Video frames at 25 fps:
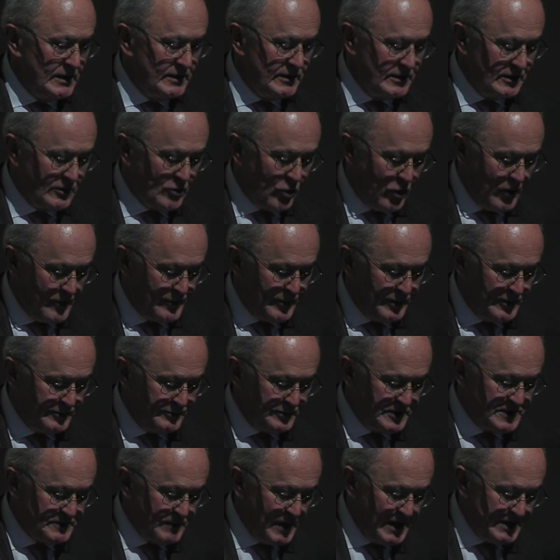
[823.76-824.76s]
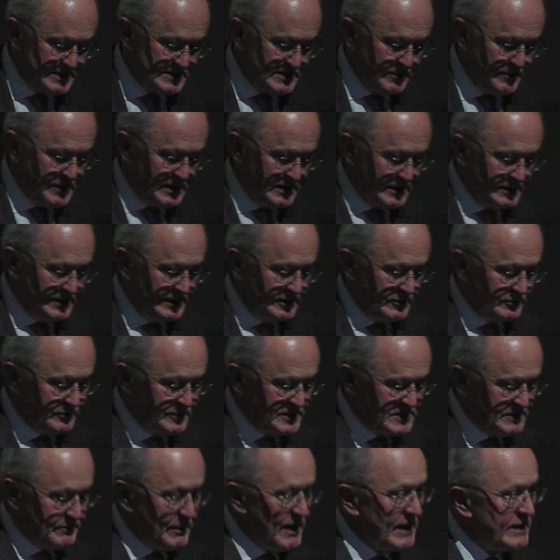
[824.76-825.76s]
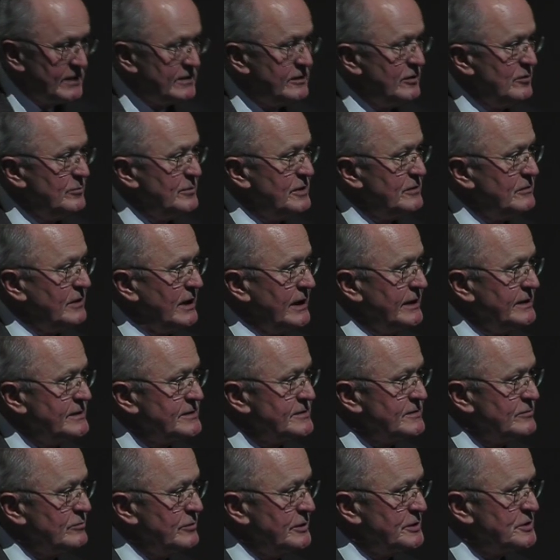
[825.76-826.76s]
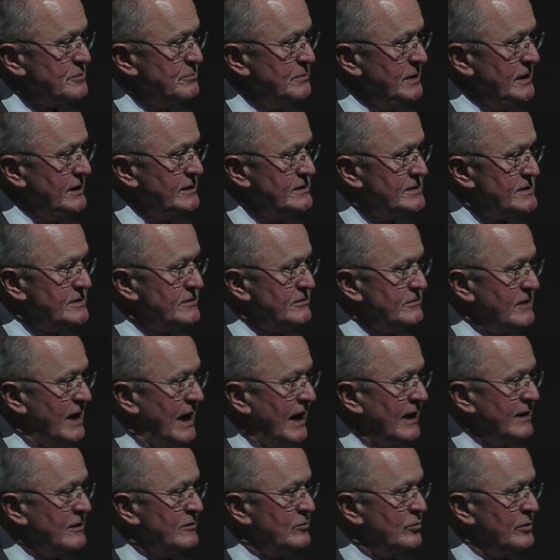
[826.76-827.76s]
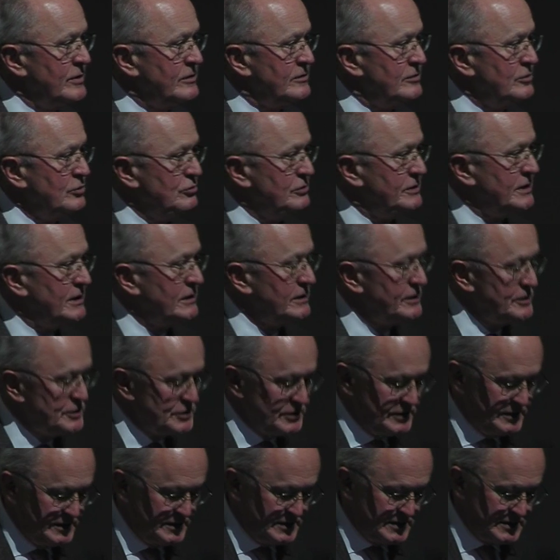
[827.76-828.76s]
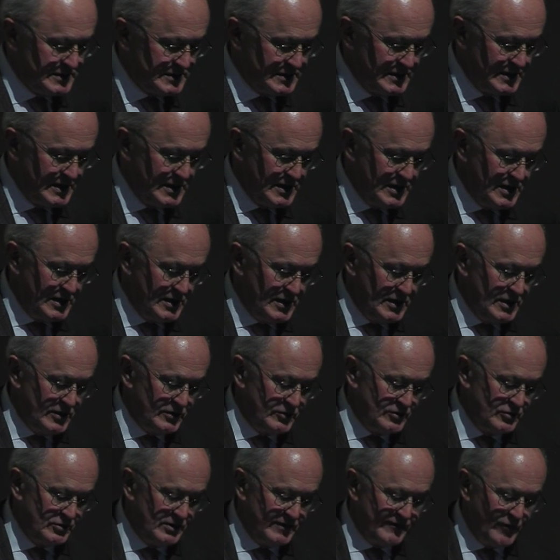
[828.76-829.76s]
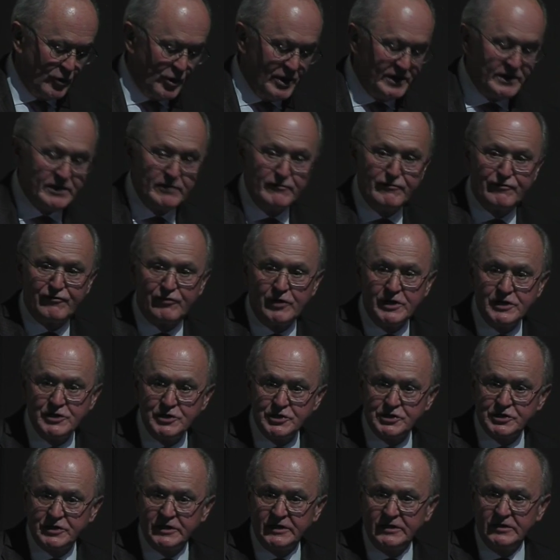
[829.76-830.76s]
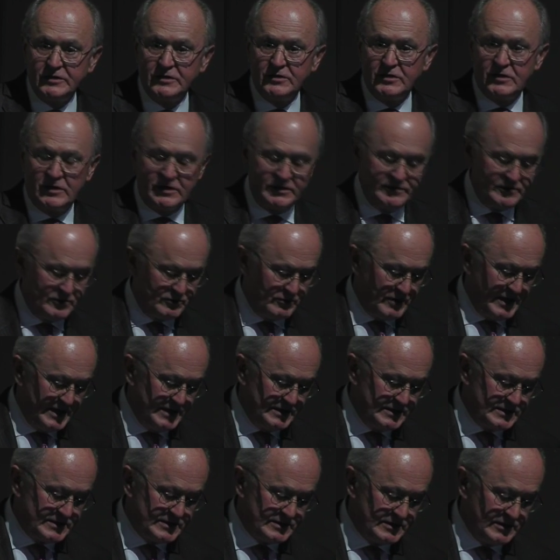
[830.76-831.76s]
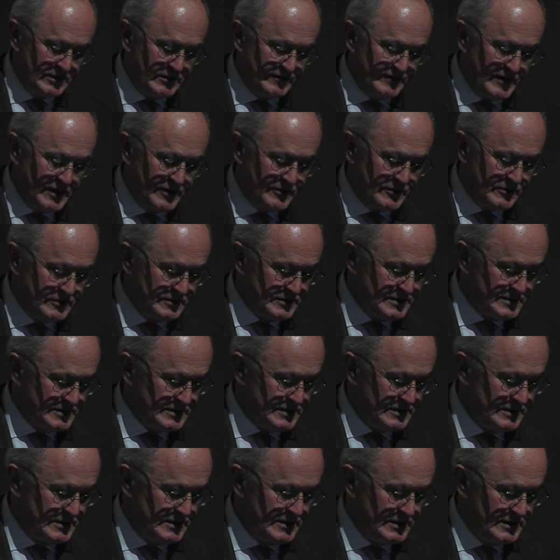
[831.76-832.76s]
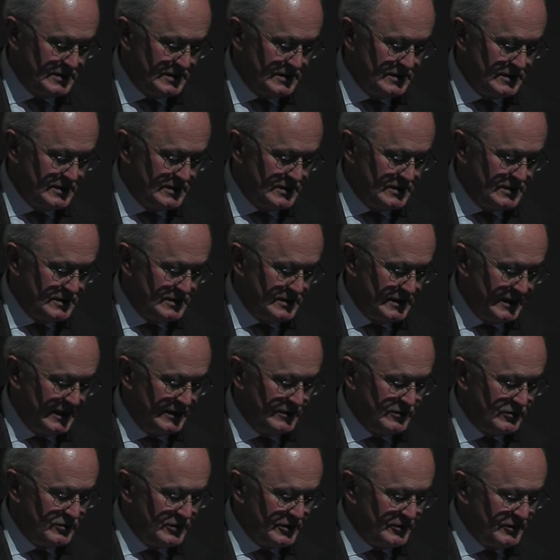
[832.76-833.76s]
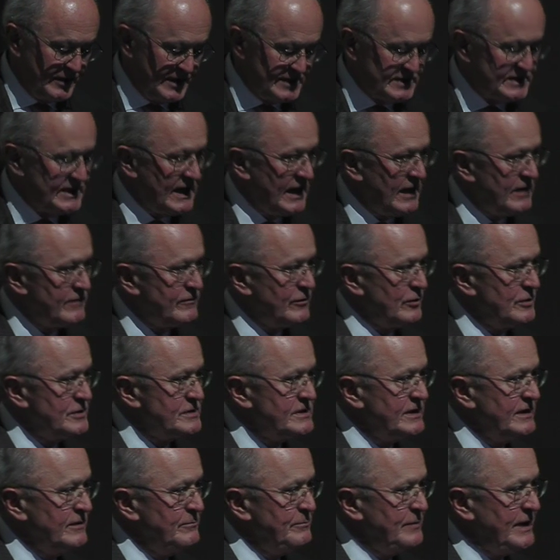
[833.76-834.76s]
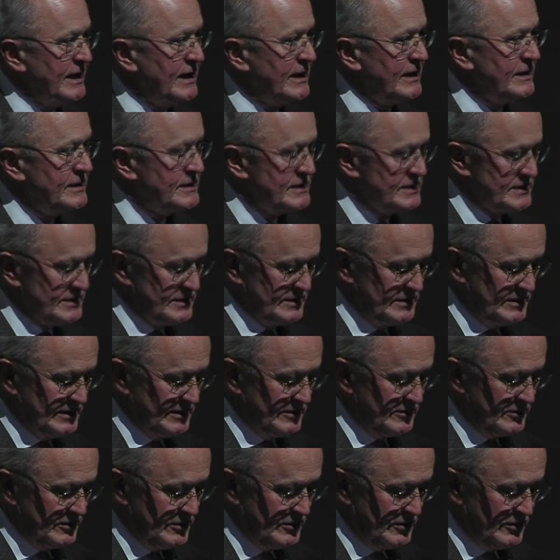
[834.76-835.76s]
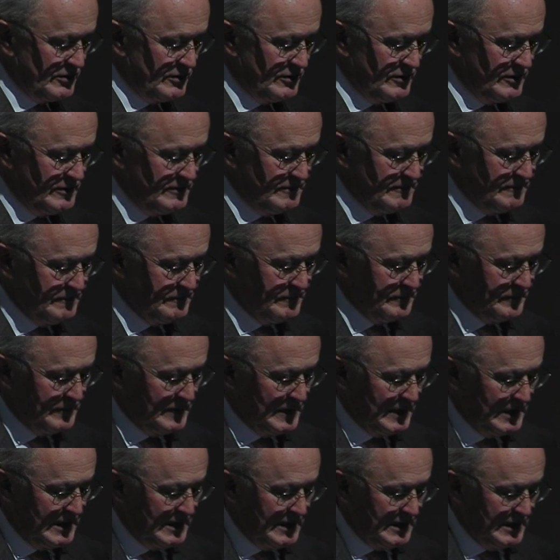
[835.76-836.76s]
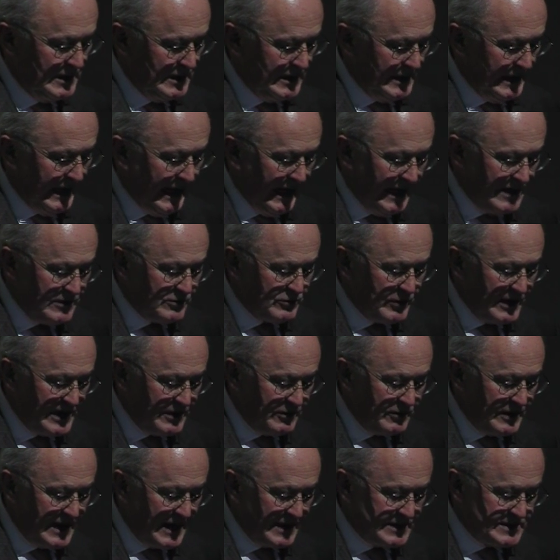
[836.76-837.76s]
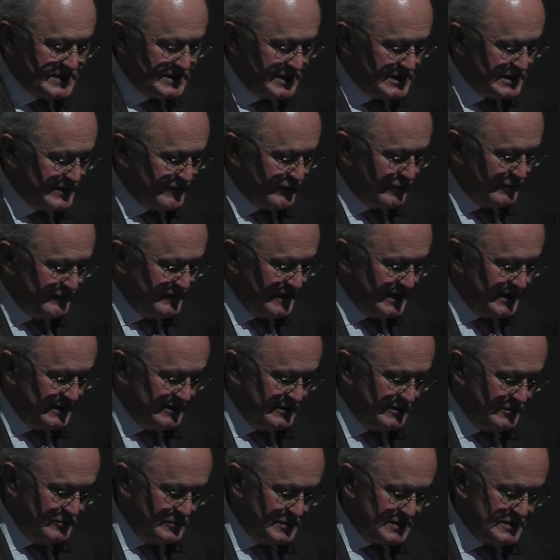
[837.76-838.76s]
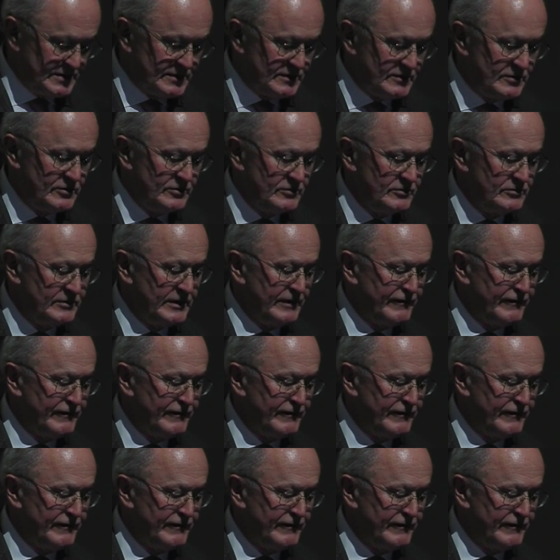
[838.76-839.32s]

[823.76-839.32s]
The corporate responsibility to respect human rights, which means to act with due diligence to avoid infringing on the rights of others and to address adverse impacts that occur, and greater access for victims to